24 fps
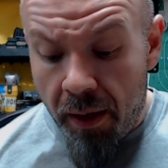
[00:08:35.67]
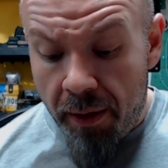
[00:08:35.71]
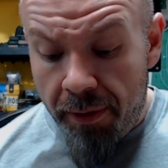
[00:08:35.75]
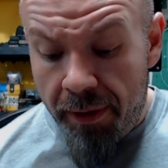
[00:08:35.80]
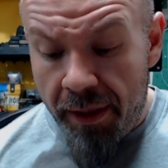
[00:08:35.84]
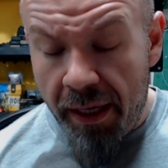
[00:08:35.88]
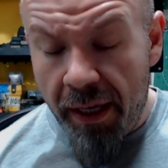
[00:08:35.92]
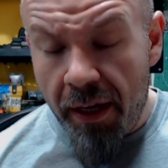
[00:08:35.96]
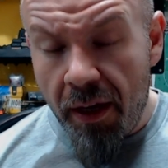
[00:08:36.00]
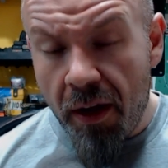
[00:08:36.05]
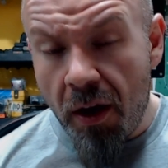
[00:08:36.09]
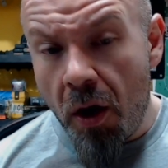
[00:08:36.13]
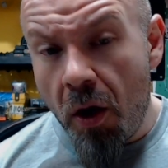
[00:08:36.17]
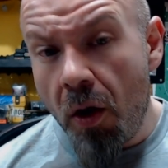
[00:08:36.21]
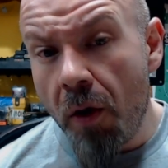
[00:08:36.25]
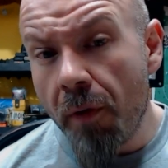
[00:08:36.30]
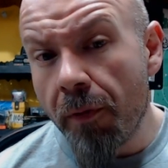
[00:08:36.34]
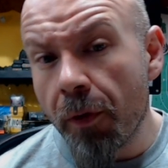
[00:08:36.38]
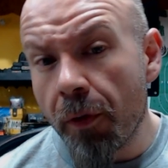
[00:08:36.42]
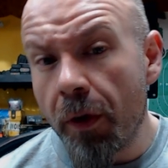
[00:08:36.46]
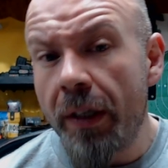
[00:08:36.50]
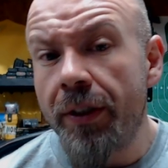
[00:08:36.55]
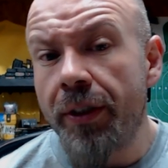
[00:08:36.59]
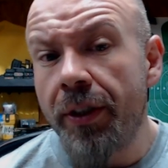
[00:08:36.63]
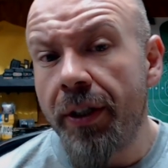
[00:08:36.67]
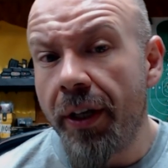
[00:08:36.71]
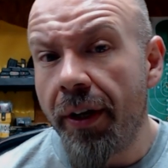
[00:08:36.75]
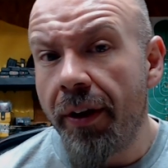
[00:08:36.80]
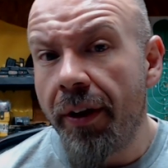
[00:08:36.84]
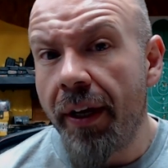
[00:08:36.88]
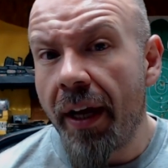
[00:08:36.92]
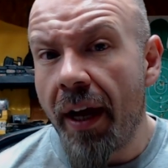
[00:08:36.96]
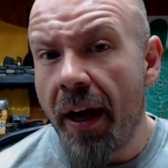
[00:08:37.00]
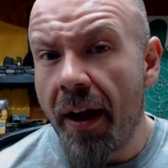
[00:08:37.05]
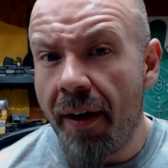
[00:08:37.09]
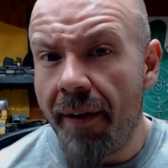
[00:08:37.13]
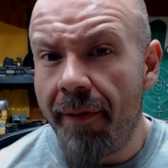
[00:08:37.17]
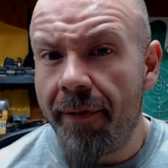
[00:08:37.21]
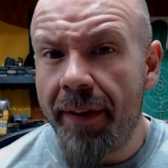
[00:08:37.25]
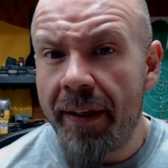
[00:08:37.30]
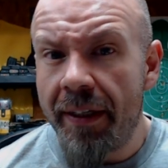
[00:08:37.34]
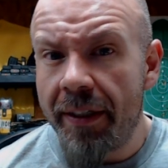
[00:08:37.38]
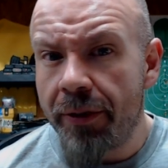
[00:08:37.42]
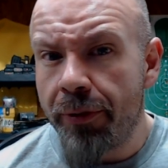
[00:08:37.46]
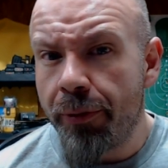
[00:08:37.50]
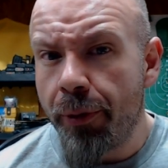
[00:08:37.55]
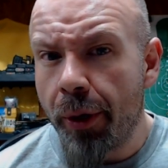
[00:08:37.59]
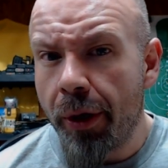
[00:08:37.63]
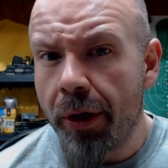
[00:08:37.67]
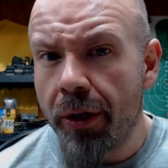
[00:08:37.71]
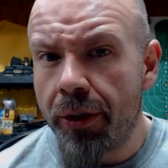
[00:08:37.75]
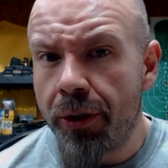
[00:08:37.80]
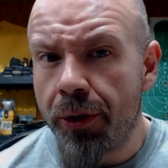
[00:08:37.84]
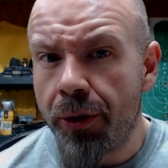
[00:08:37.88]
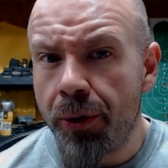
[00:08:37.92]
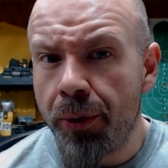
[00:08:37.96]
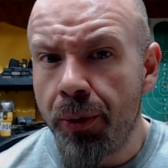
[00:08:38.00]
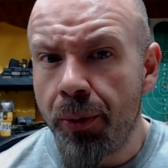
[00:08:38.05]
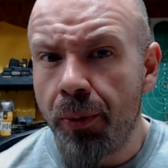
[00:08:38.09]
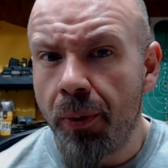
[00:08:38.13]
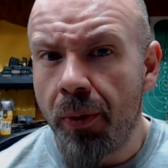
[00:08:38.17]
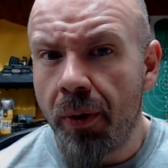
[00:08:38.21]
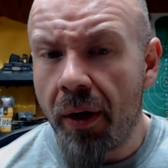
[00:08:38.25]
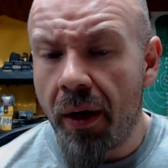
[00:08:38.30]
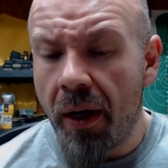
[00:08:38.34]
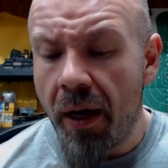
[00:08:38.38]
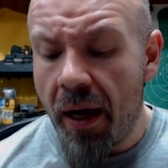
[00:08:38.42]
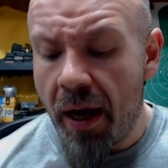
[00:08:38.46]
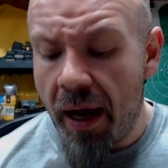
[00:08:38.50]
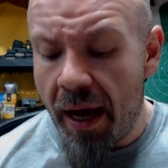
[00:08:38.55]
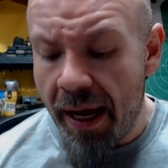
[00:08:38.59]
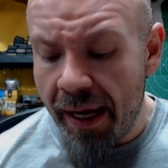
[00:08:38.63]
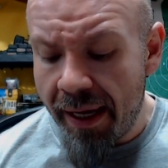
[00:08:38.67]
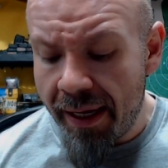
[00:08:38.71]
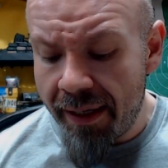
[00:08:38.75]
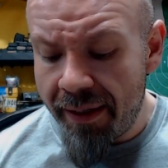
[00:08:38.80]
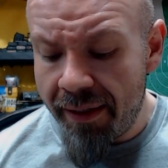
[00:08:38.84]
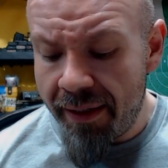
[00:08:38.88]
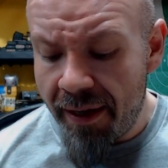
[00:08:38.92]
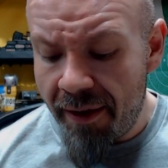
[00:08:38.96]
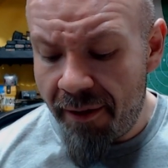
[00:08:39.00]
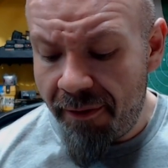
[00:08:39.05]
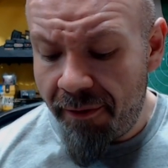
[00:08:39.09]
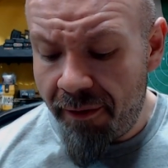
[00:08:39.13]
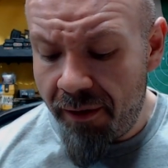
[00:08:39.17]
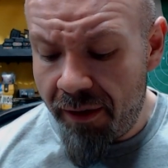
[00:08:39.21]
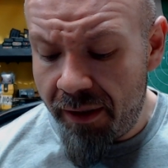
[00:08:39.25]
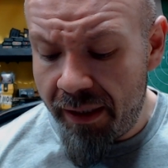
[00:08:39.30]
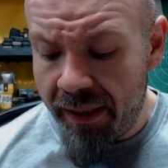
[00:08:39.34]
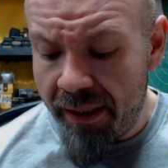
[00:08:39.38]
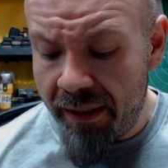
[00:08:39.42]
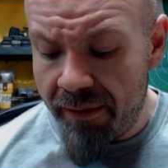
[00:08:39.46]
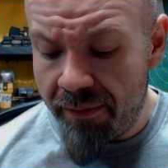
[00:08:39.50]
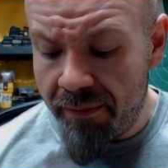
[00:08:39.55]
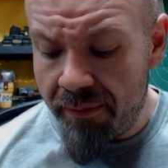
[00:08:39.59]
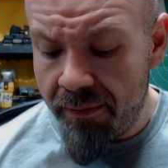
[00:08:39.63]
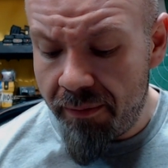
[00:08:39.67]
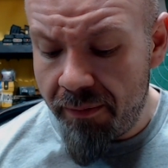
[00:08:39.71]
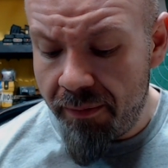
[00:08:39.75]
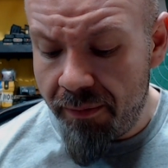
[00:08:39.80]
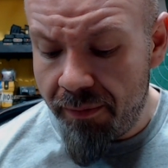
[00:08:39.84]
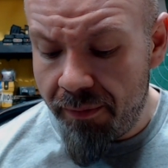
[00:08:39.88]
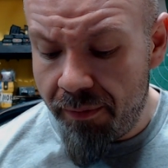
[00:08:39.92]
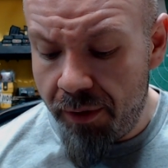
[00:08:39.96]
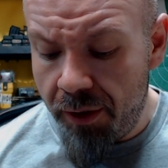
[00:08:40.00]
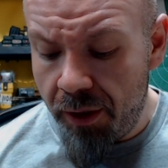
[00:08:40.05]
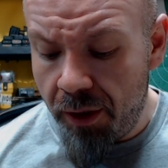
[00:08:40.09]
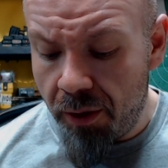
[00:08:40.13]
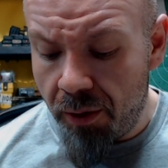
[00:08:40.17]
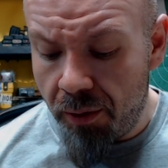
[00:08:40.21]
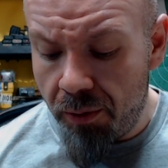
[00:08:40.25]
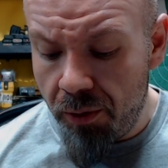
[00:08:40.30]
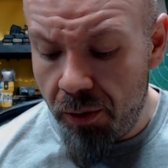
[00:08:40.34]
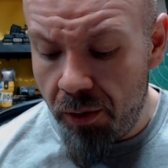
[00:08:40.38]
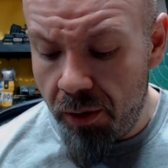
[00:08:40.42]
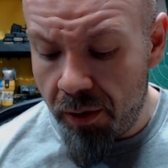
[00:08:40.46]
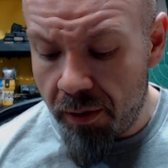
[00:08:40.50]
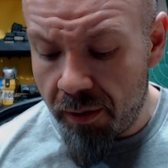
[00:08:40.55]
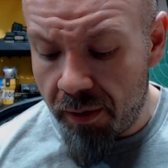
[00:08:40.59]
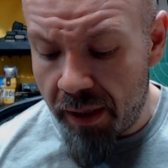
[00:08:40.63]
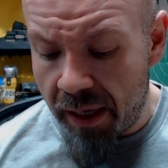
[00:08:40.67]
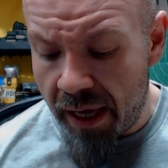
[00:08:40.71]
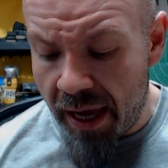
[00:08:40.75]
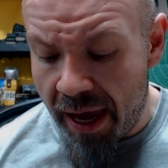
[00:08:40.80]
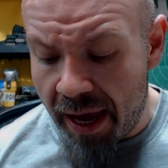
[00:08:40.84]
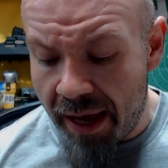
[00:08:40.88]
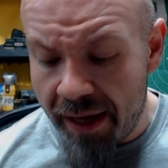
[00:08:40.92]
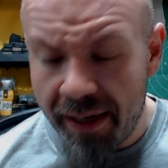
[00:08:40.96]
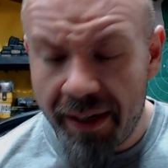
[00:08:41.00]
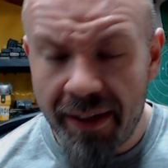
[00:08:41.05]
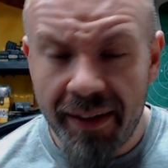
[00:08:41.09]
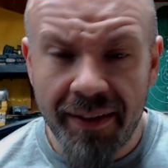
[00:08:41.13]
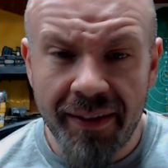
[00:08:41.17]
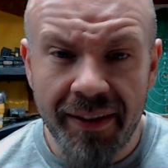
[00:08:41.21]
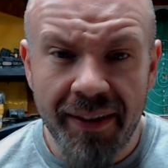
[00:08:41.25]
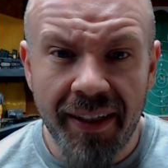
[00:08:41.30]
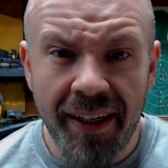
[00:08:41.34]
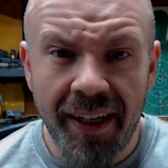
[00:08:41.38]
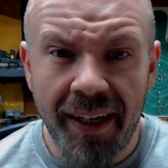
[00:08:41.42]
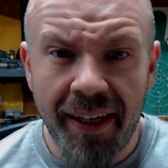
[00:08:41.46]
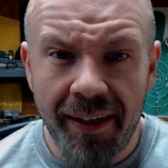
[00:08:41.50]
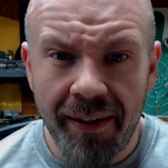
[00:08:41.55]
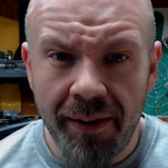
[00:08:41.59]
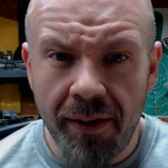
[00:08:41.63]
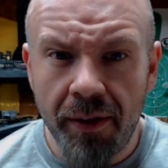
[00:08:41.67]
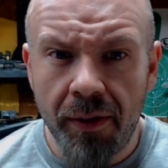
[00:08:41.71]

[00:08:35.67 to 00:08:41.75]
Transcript: the over-engineering of this trigger shoe, I can definitely, look at it and say,